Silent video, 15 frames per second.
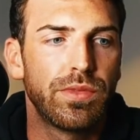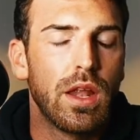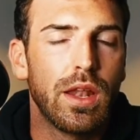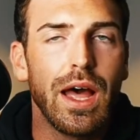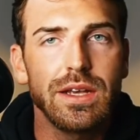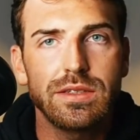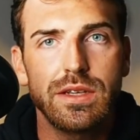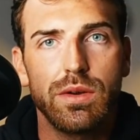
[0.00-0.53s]

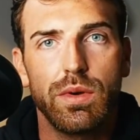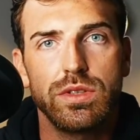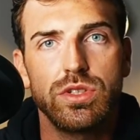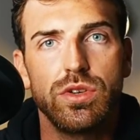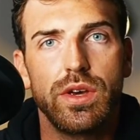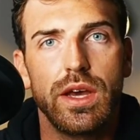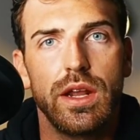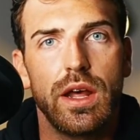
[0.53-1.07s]
Lastly, once
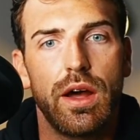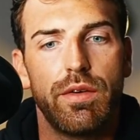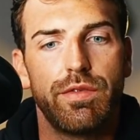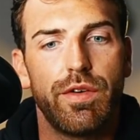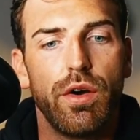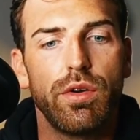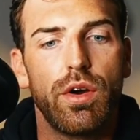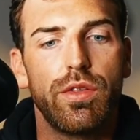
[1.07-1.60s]
you get a
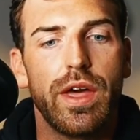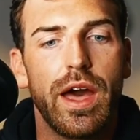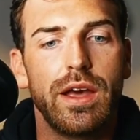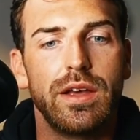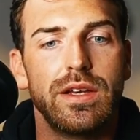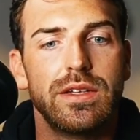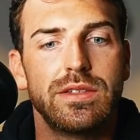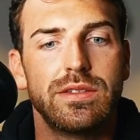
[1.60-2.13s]
photo that
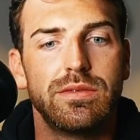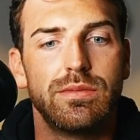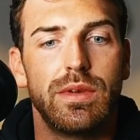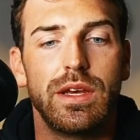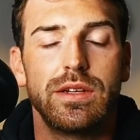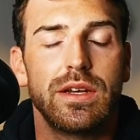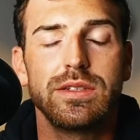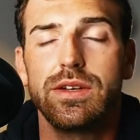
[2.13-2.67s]

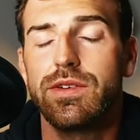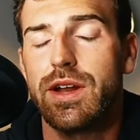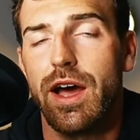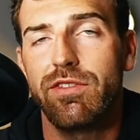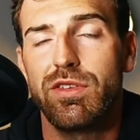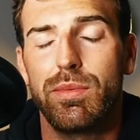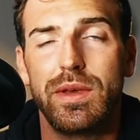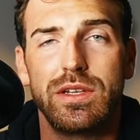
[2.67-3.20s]
it doesn't even
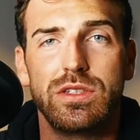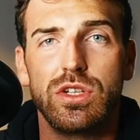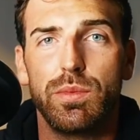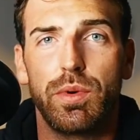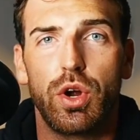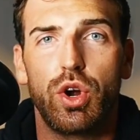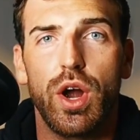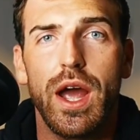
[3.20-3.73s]
have to be
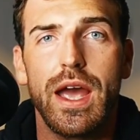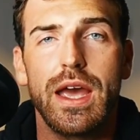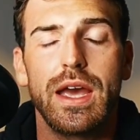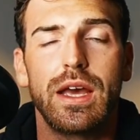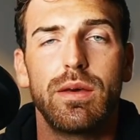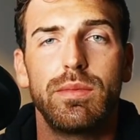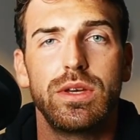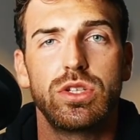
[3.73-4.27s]
super great, it
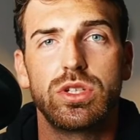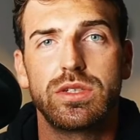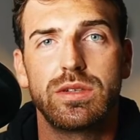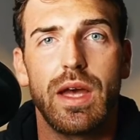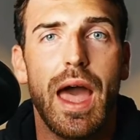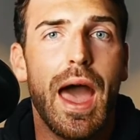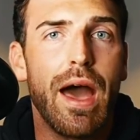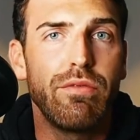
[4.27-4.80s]
can be just
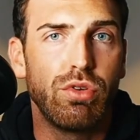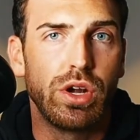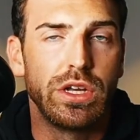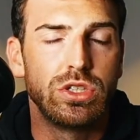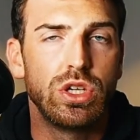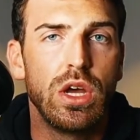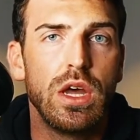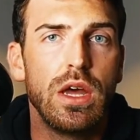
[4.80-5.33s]
average.